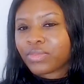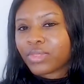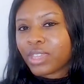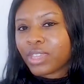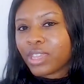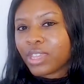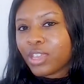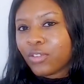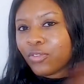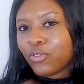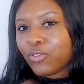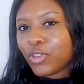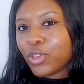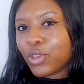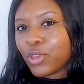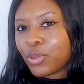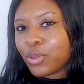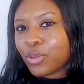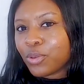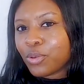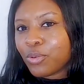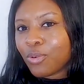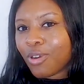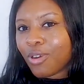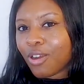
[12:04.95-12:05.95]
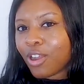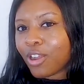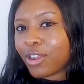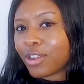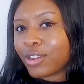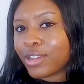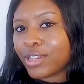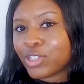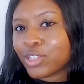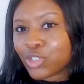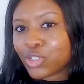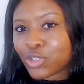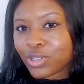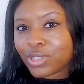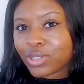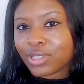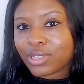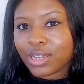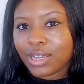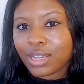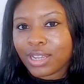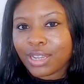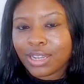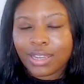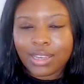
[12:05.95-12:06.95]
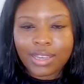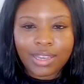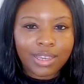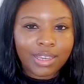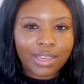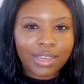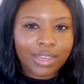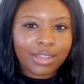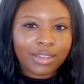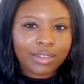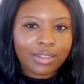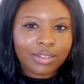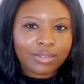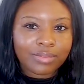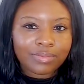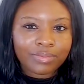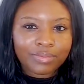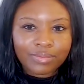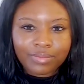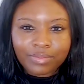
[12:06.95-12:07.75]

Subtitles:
If you are interested in